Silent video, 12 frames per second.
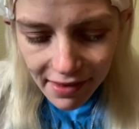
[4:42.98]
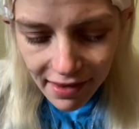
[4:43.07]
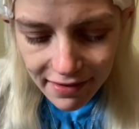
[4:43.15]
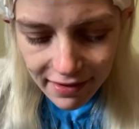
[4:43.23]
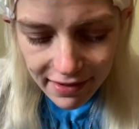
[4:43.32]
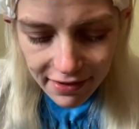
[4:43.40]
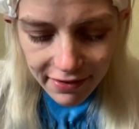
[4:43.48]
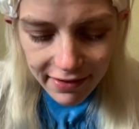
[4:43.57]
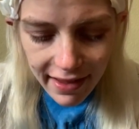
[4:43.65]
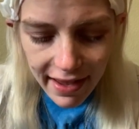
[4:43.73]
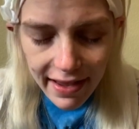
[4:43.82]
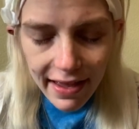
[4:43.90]
she still was
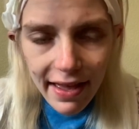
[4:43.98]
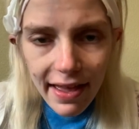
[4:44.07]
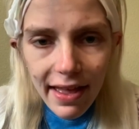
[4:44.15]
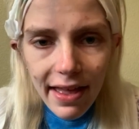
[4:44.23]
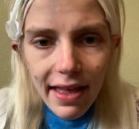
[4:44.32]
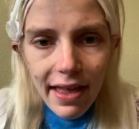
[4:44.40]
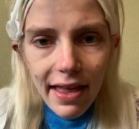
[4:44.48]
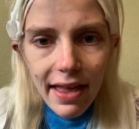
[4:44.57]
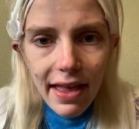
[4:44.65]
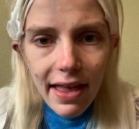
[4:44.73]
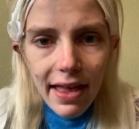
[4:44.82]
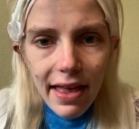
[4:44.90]
like,
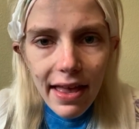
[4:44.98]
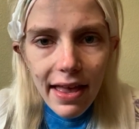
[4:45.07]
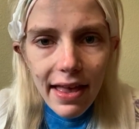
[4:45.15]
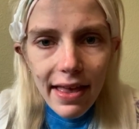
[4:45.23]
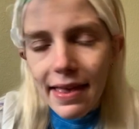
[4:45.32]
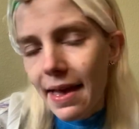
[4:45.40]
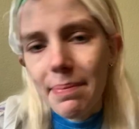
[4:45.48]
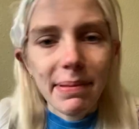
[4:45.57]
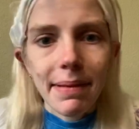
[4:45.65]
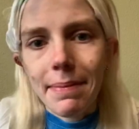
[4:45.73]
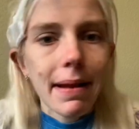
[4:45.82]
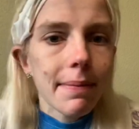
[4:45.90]
yeah, but
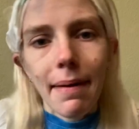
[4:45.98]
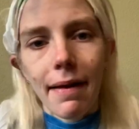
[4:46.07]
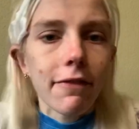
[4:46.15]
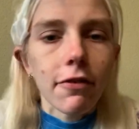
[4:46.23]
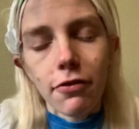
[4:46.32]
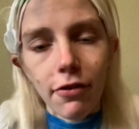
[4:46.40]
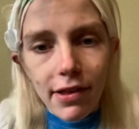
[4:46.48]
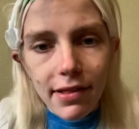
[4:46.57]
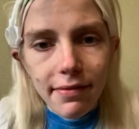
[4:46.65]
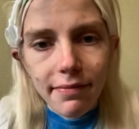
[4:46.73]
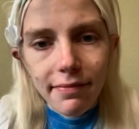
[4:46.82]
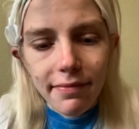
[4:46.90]
they made a bad food choice.